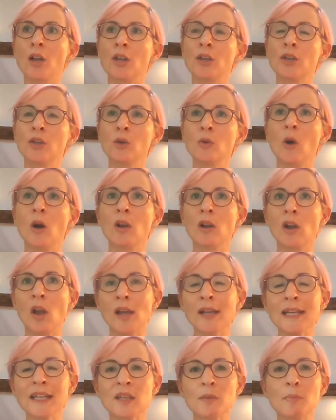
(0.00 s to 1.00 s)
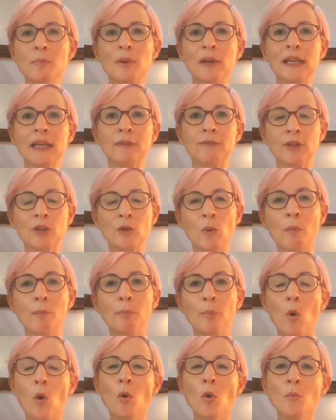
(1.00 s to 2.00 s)
you are likely to believe that you are
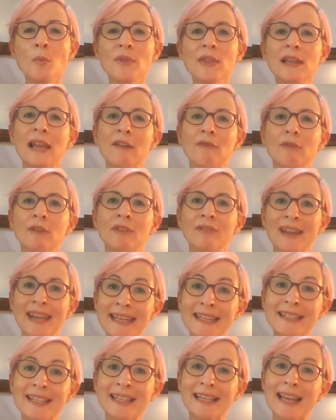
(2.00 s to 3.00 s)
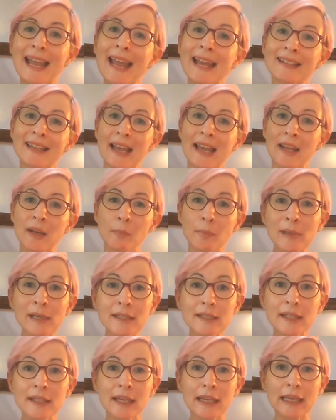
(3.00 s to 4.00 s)
born with a level of intellect and
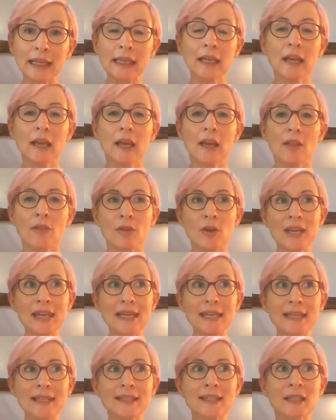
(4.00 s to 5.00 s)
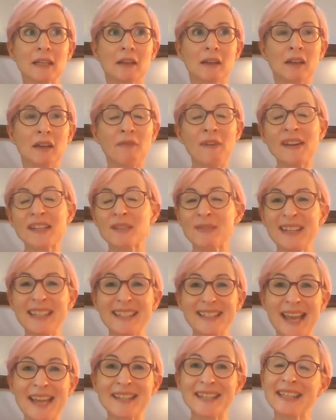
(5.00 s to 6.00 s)
ability that is effectively
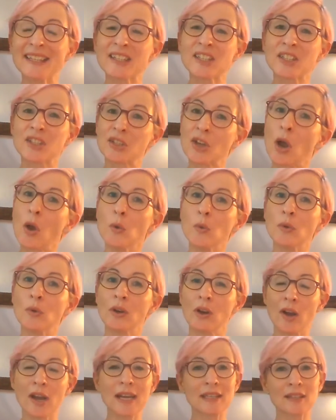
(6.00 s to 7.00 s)
set in stone, right?